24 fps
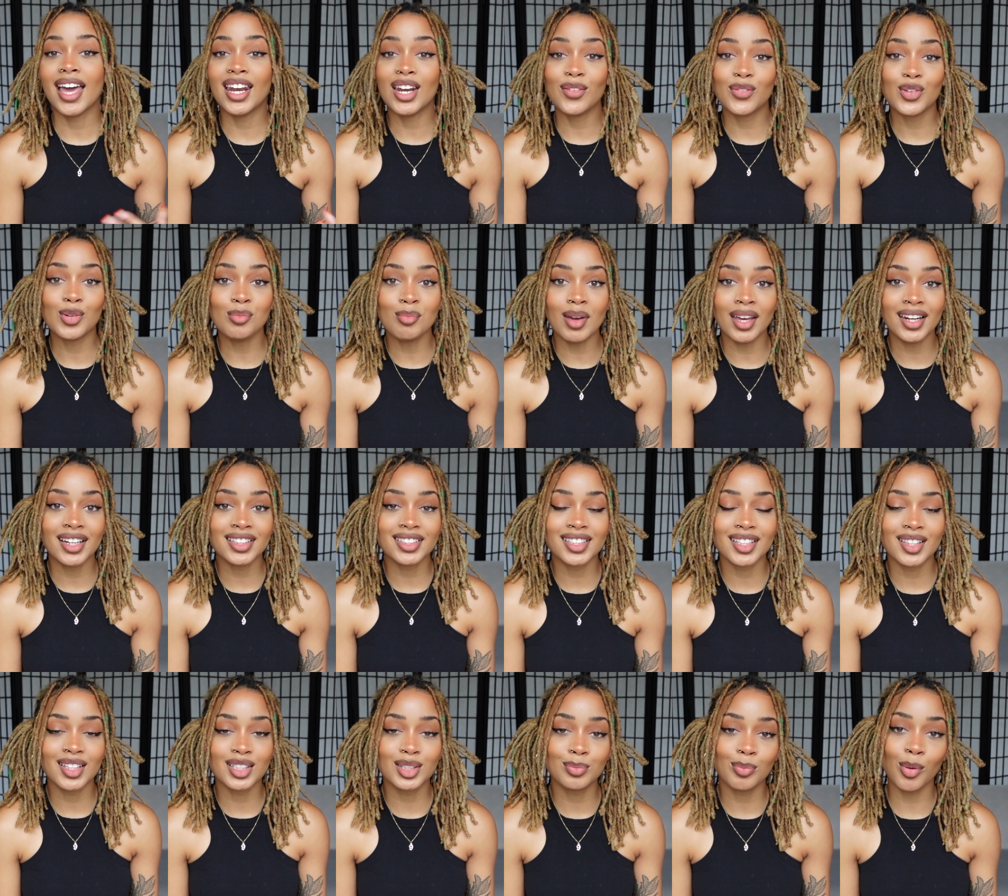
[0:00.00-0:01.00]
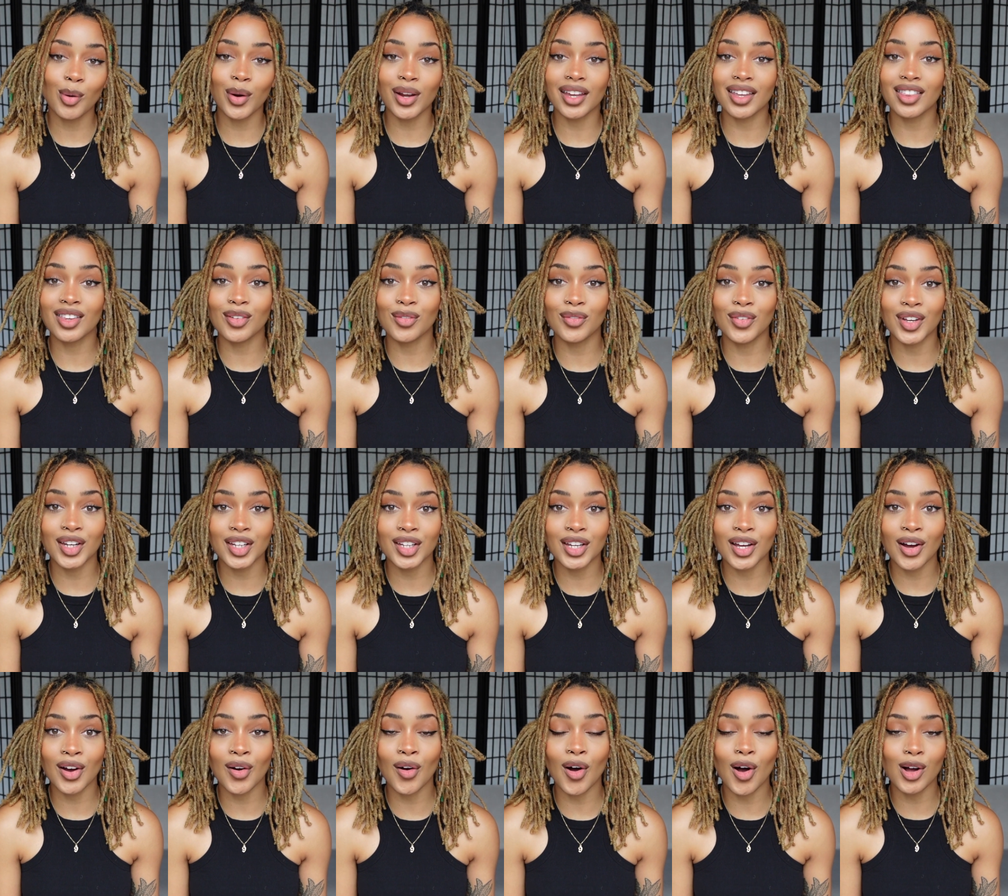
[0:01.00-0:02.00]
And if you made it to this point in the
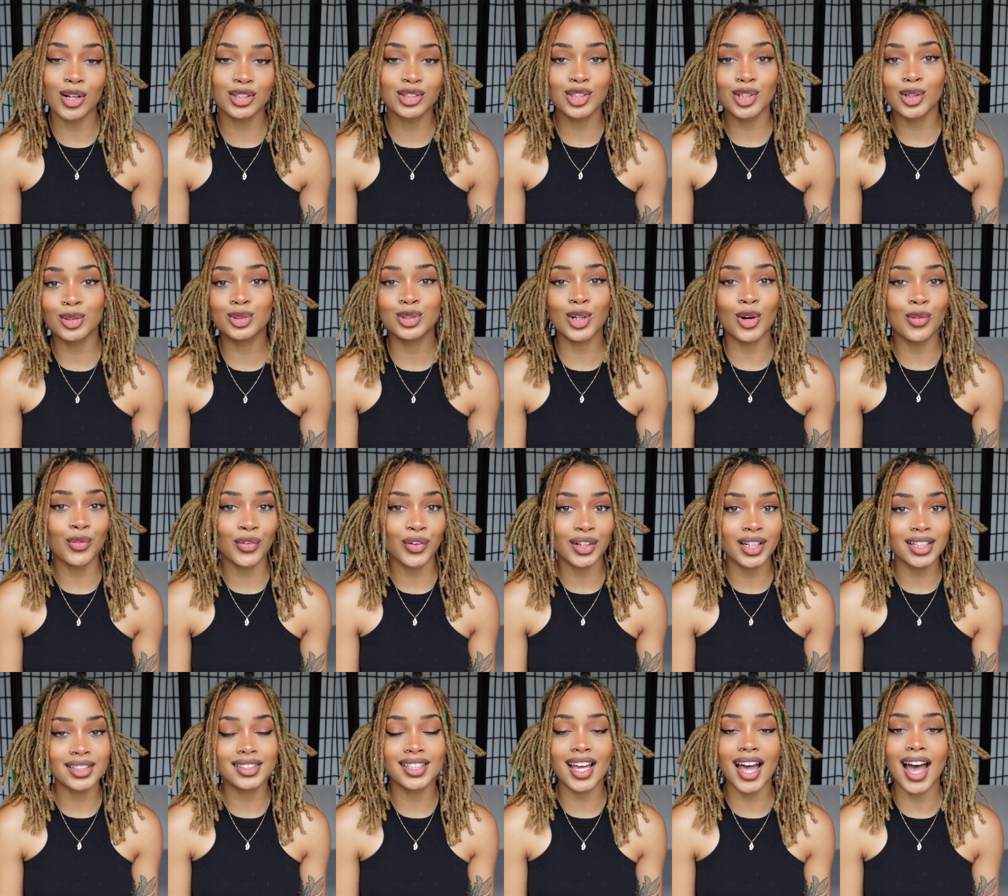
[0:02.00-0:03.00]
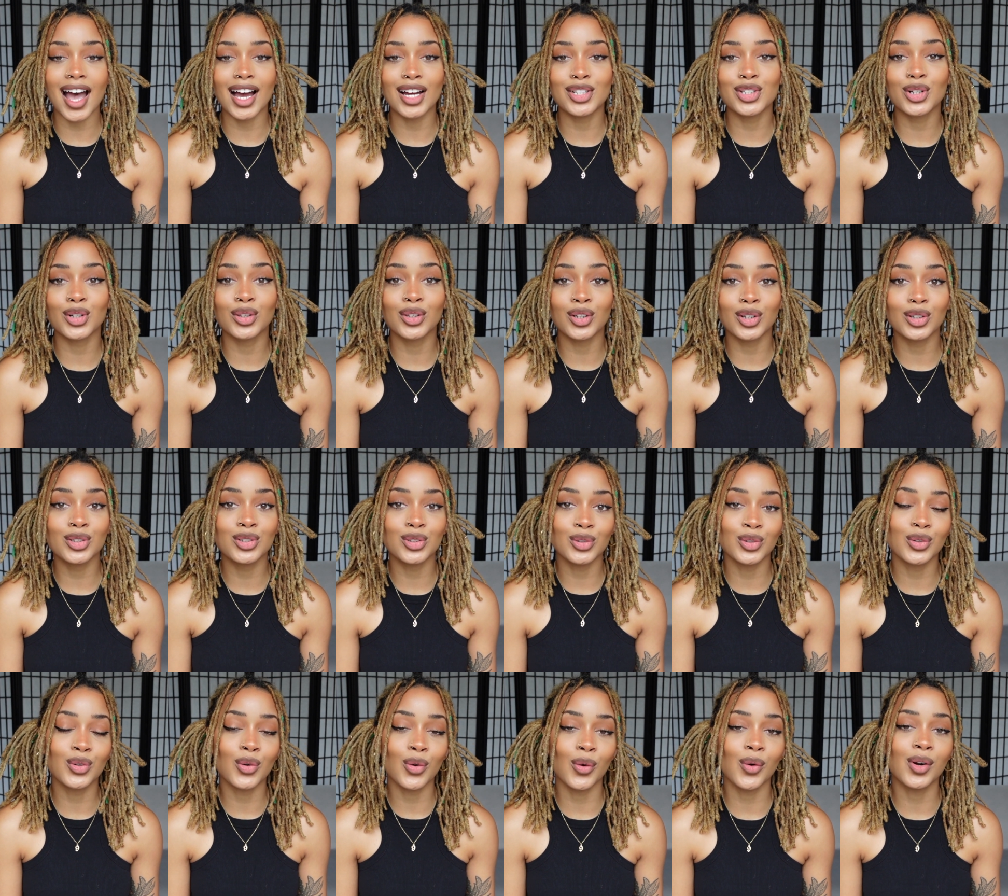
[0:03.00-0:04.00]
video, also don't forget to add your little
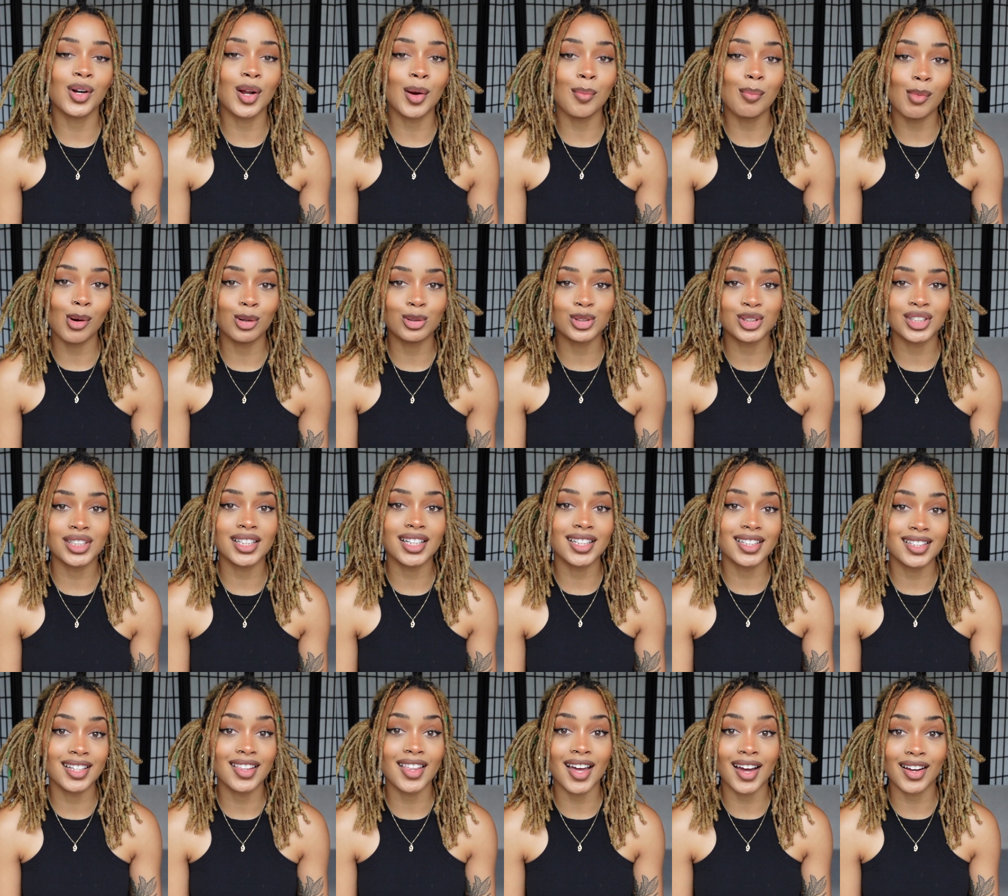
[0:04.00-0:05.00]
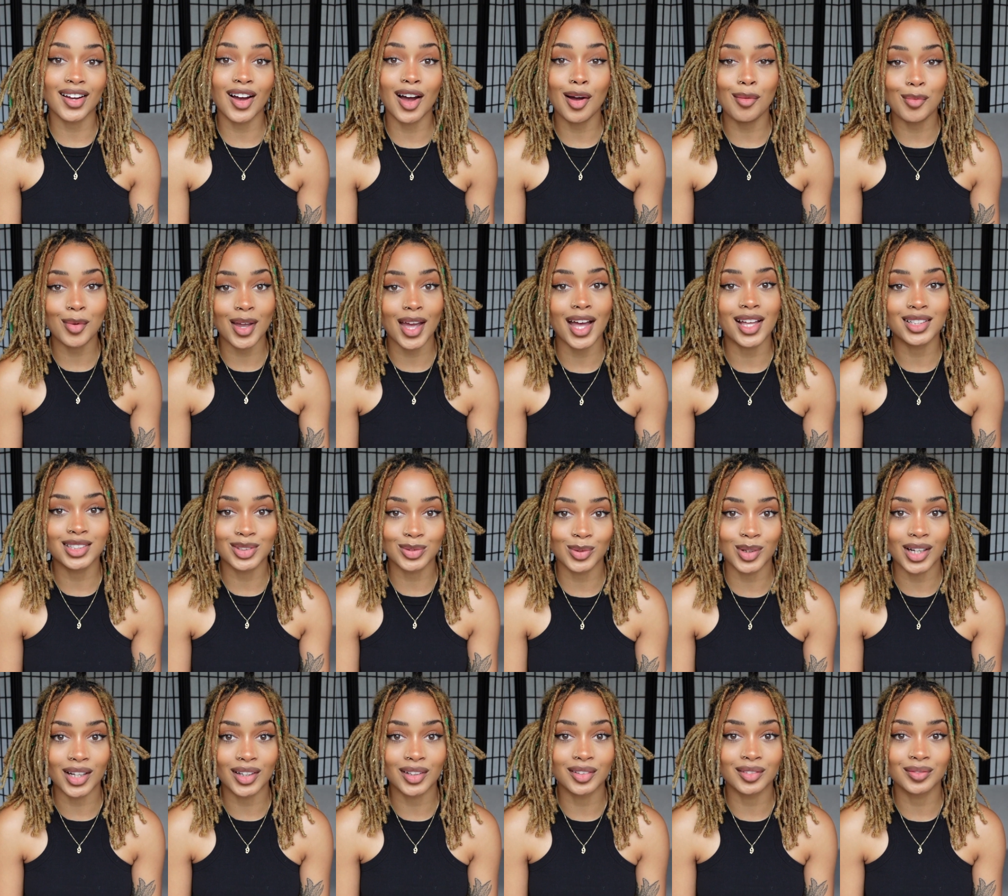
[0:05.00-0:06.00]
unicorn emoji into that comment as
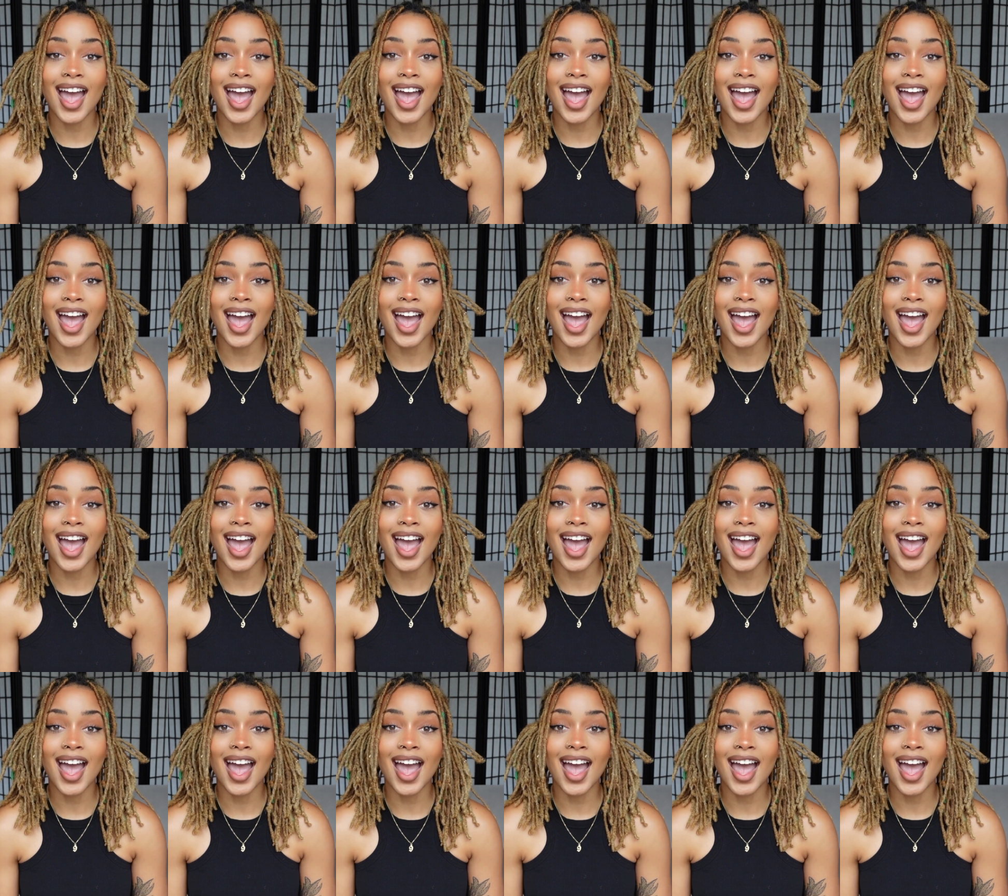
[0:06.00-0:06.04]
well.